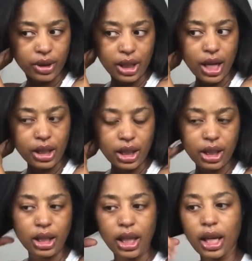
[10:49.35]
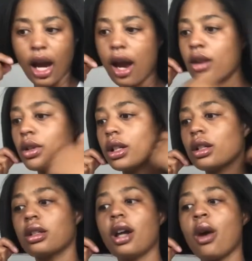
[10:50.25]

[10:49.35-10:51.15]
And then I just seen Kyra.